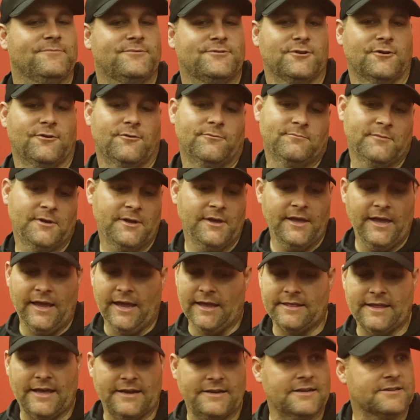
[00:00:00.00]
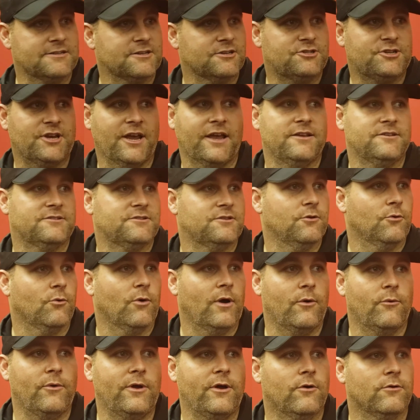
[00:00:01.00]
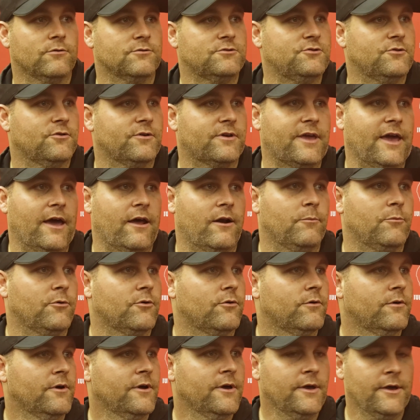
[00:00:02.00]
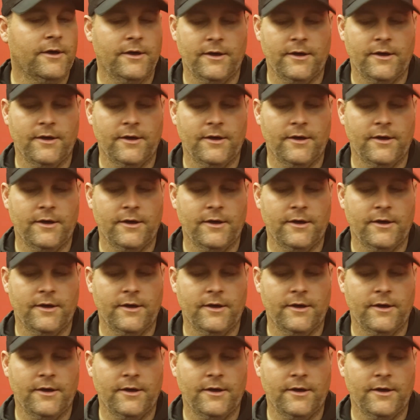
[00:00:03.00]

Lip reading: So, and that doesn't change. The way we hold you accountable